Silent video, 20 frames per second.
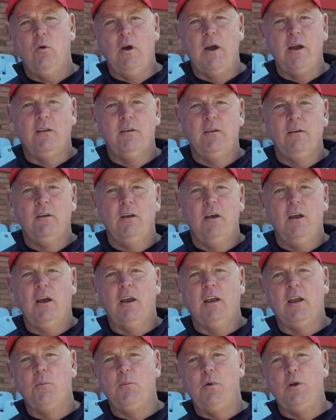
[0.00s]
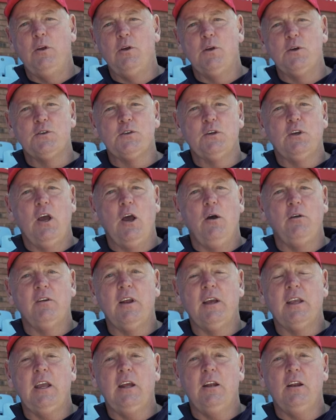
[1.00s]
White. A couple of years ago I was
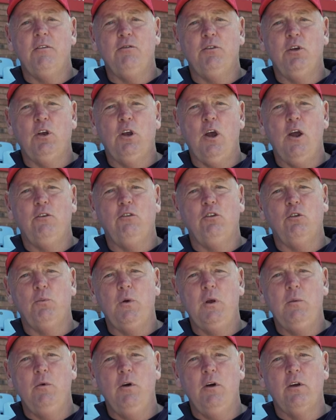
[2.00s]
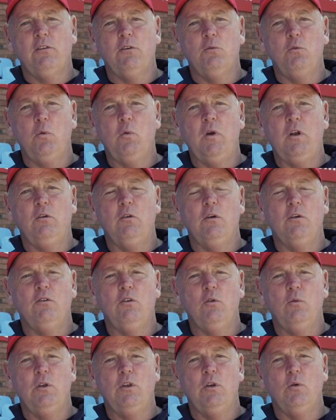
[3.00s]
lucky enough to coach the Springboks and we went on
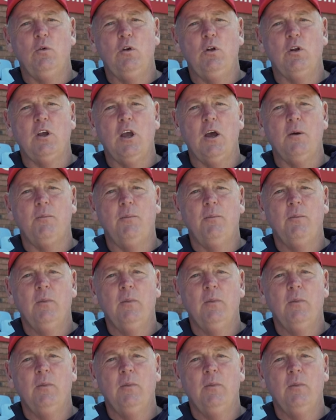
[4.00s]
to win the World Cup.